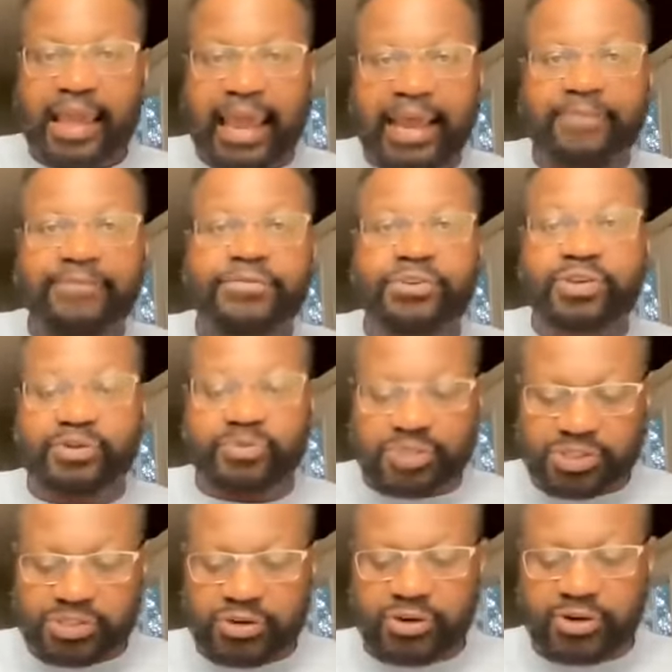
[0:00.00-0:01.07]
after it
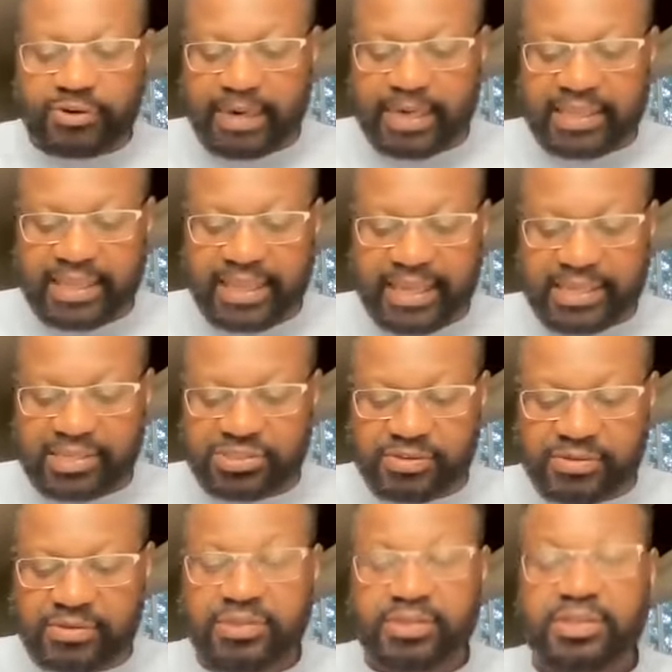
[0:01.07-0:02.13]
was stirred by the
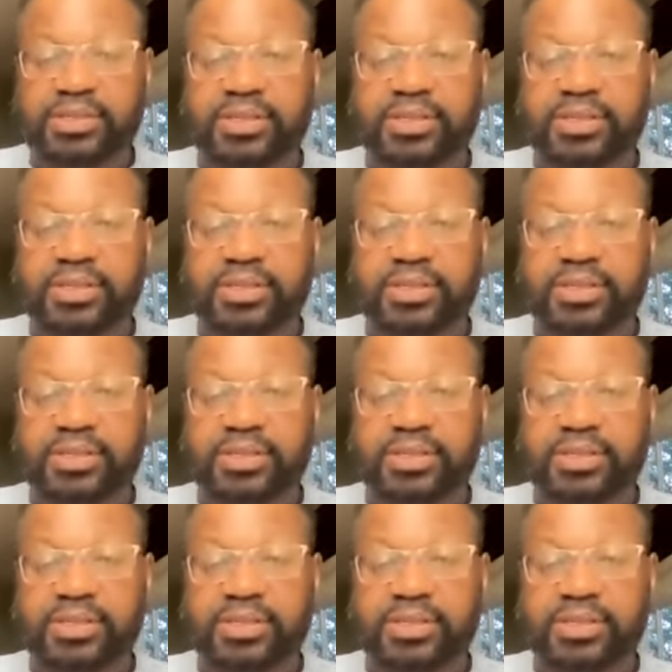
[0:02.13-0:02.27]
angel